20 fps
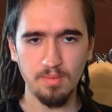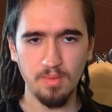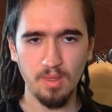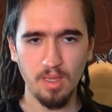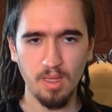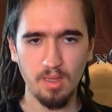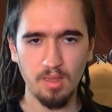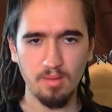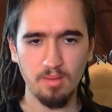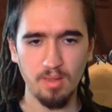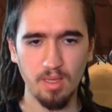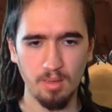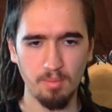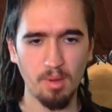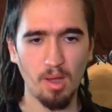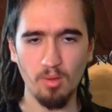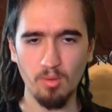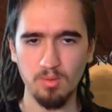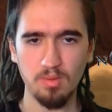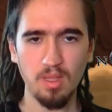And
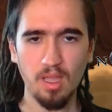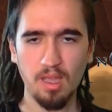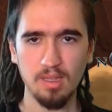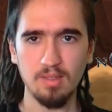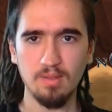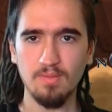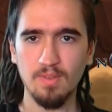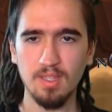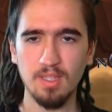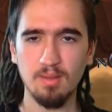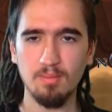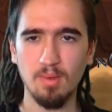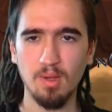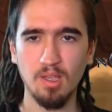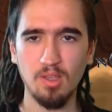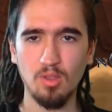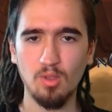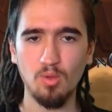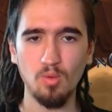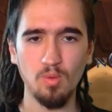about activating my
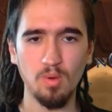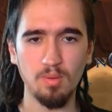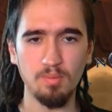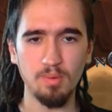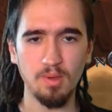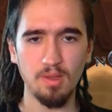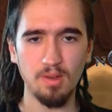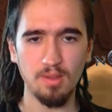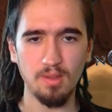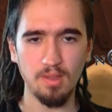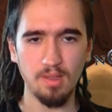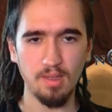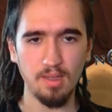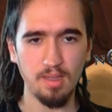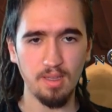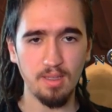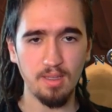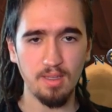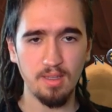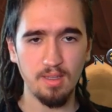Q apparently.
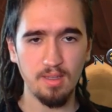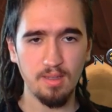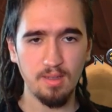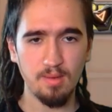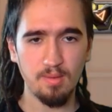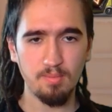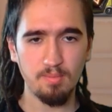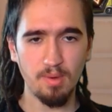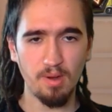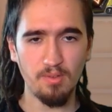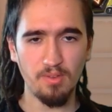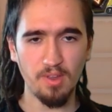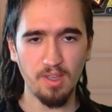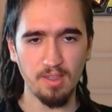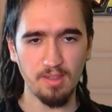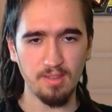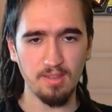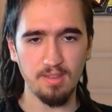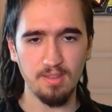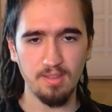Perfect.
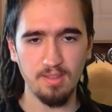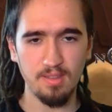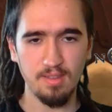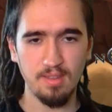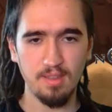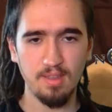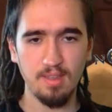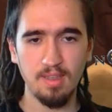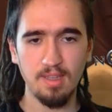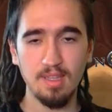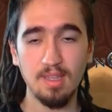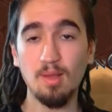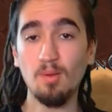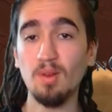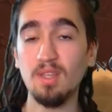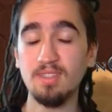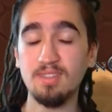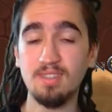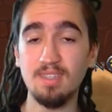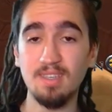Now
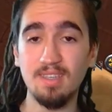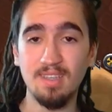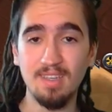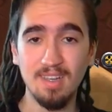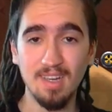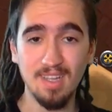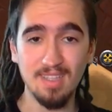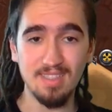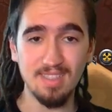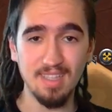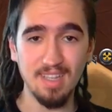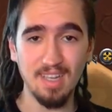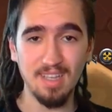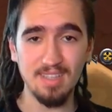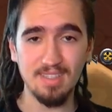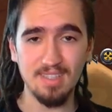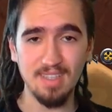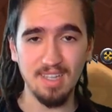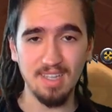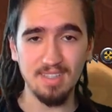let's see.
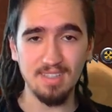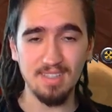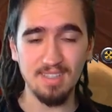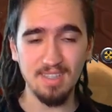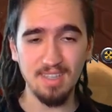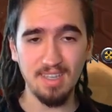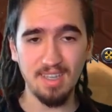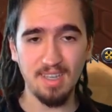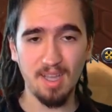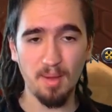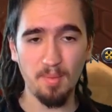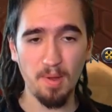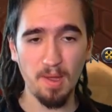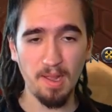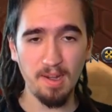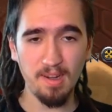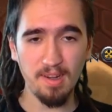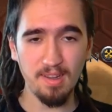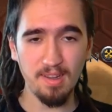Come on.